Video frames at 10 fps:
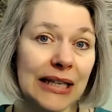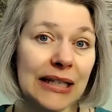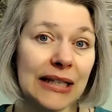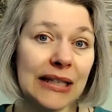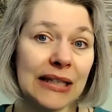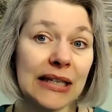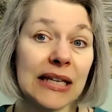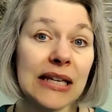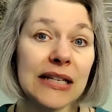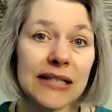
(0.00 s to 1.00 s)
He
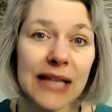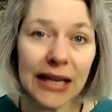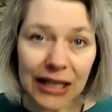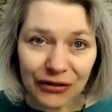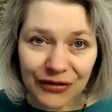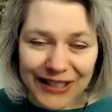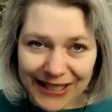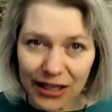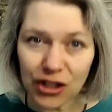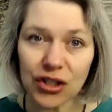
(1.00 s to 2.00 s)
needs that
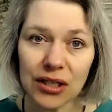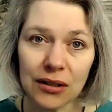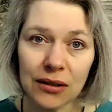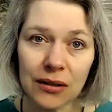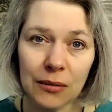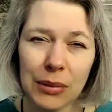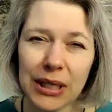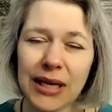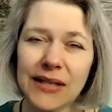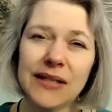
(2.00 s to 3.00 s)
invitation
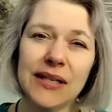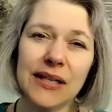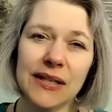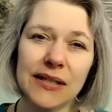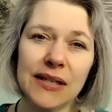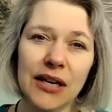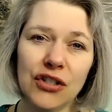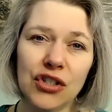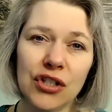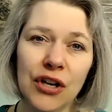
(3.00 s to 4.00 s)
because he is
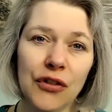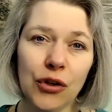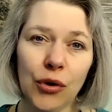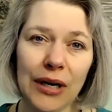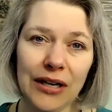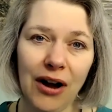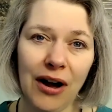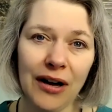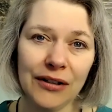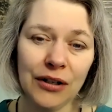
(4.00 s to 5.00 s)
such the great
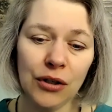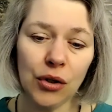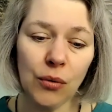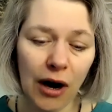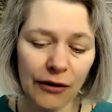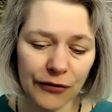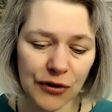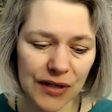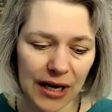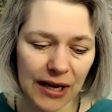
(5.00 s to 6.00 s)
God who
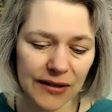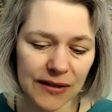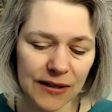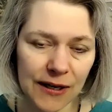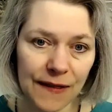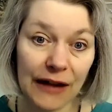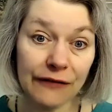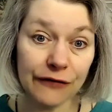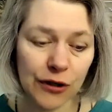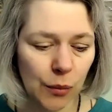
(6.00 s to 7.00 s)
offers us
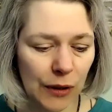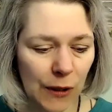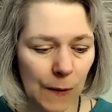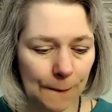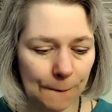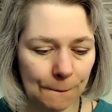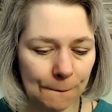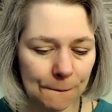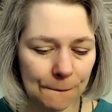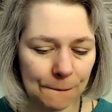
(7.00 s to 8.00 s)
that free will.
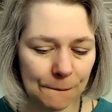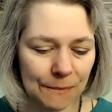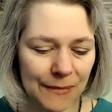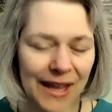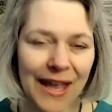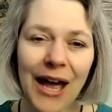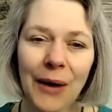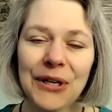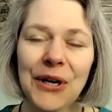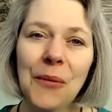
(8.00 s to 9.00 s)
I
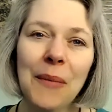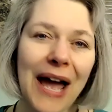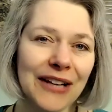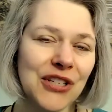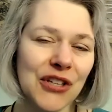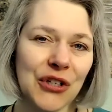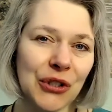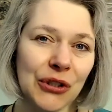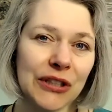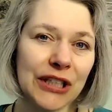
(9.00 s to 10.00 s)
want to go back to the
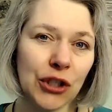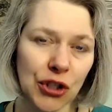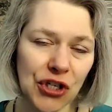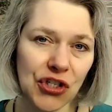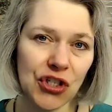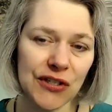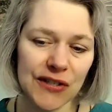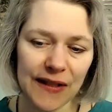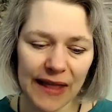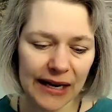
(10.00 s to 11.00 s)
early
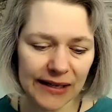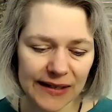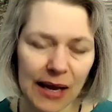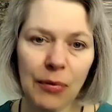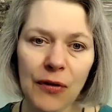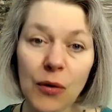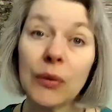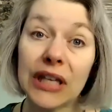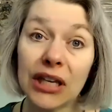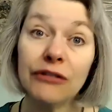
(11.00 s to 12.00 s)
Christians and that example that
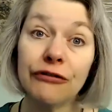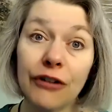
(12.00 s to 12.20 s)
we get